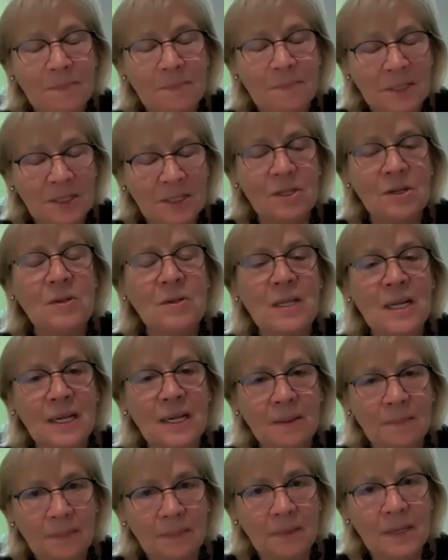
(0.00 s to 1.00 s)

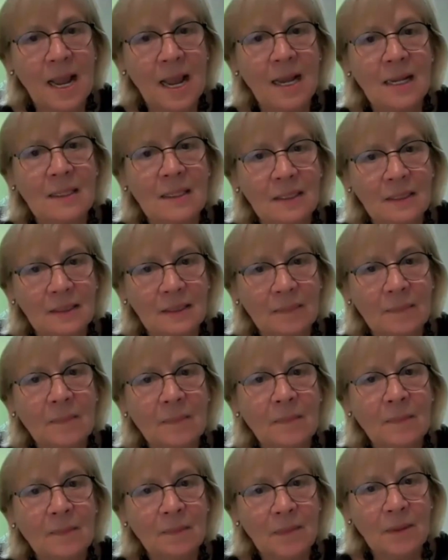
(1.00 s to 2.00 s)
Absolutely. Yes.
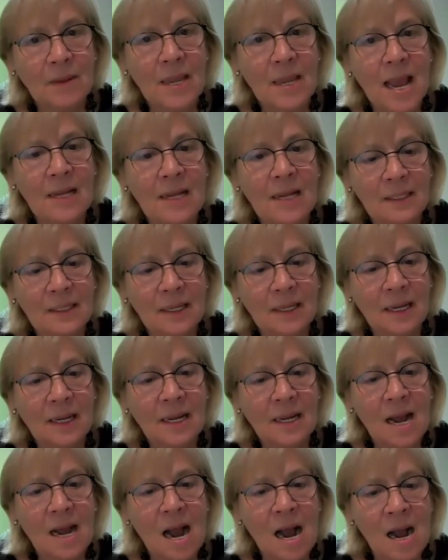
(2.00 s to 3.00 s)
Yes.
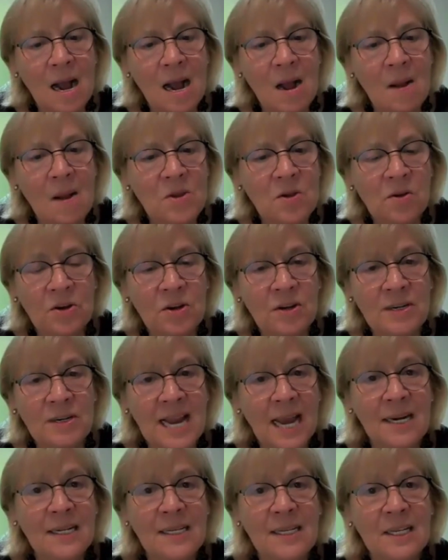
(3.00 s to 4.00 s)
Your
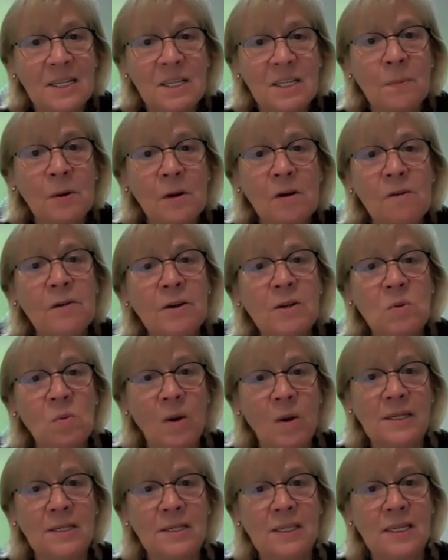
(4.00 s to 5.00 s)
dentist is the perfect
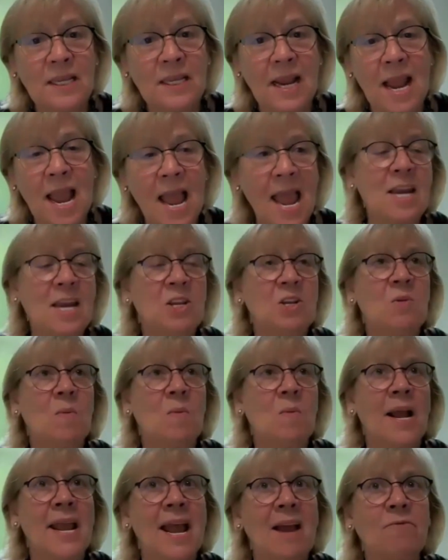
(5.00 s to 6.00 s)
one to say, hey,
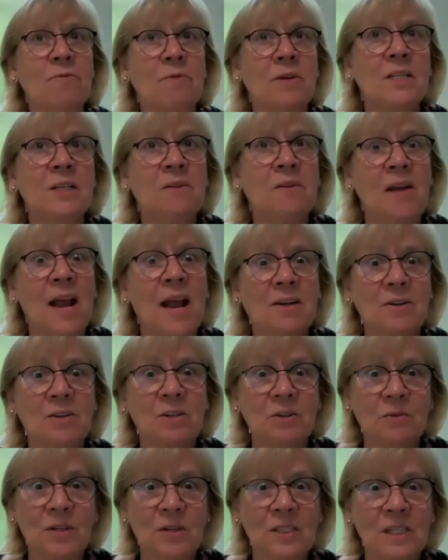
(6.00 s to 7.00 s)
do I have risk
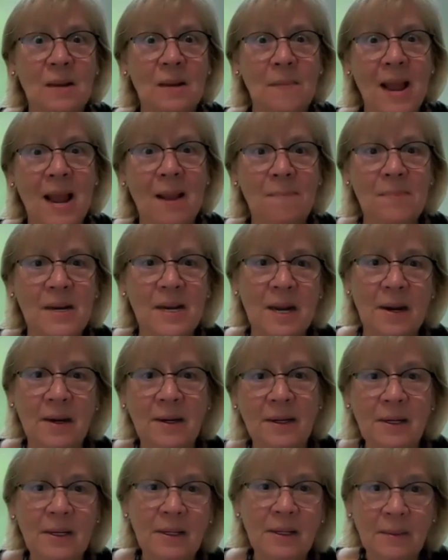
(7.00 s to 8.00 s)
factors for sleep
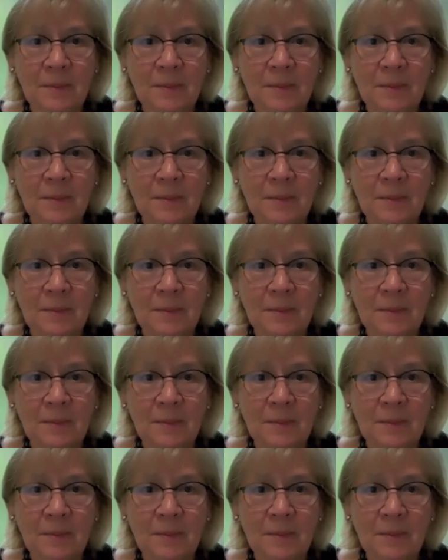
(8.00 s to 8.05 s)
apnea?